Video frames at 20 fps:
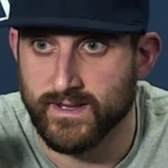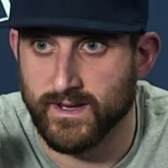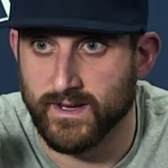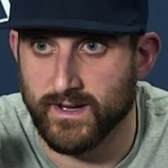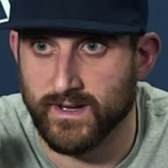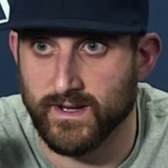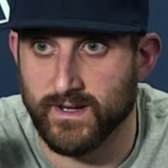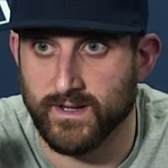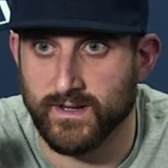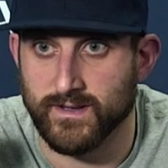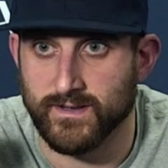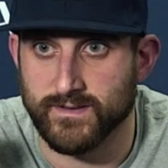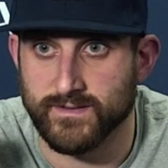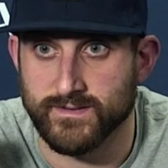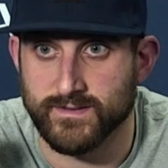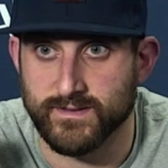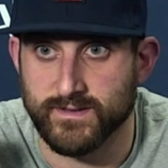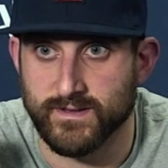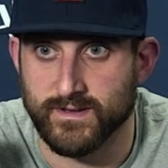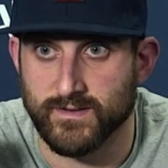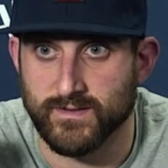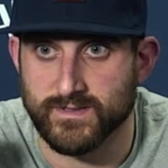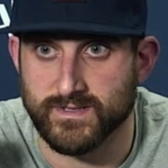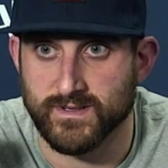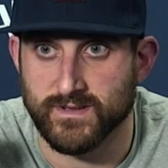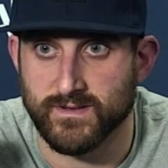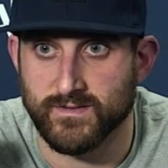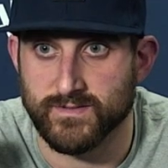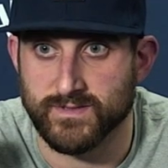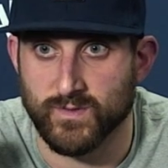uh, you know, it
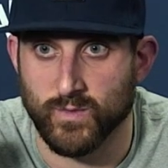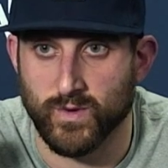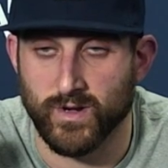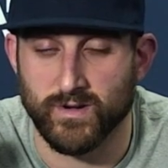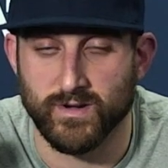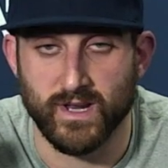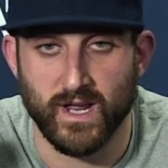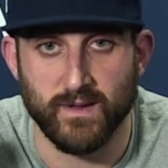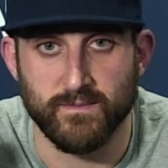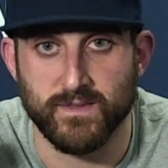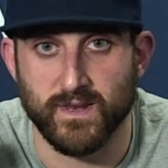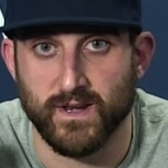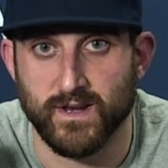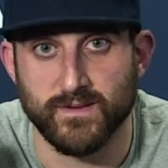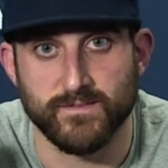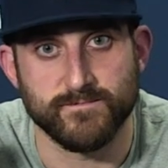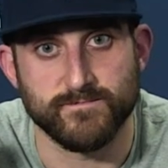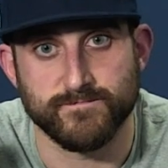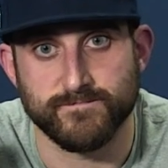was, a, it was a weird game tonight.